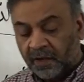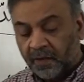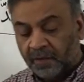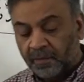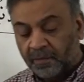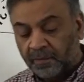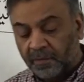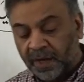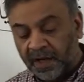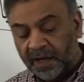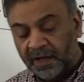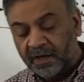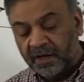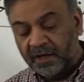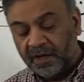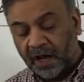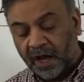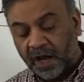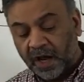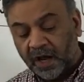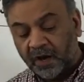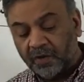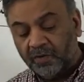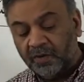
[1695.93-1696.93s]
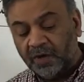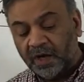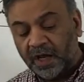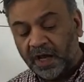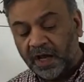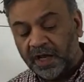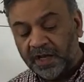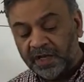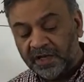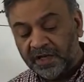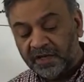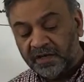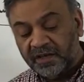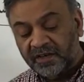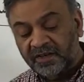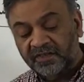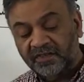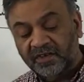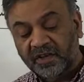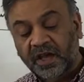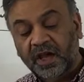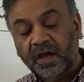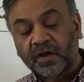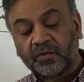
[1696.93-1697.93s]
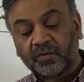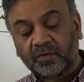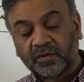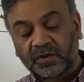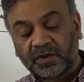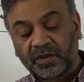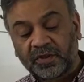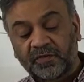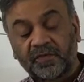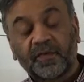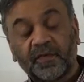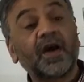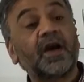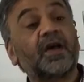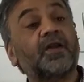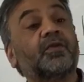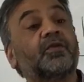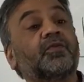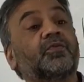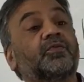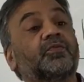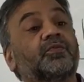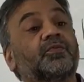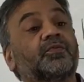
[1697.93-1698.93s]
Man haula in nisa'u tiwalu.